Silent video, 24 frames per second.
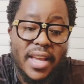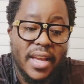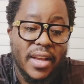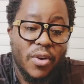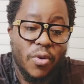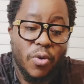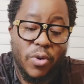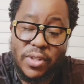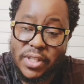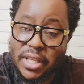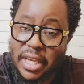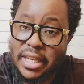
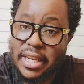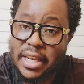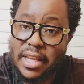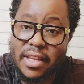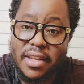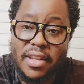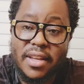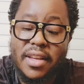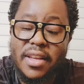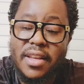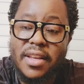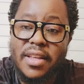
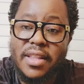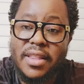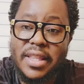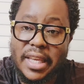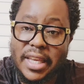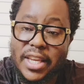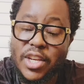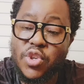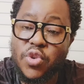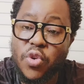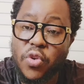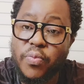concerning the
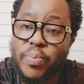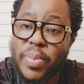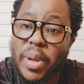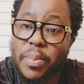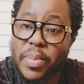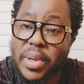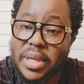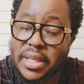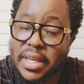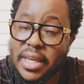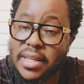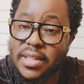issue of baby
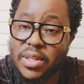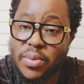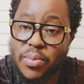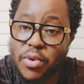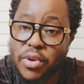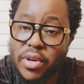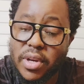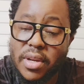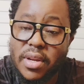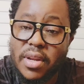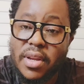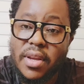
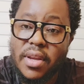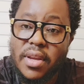testimony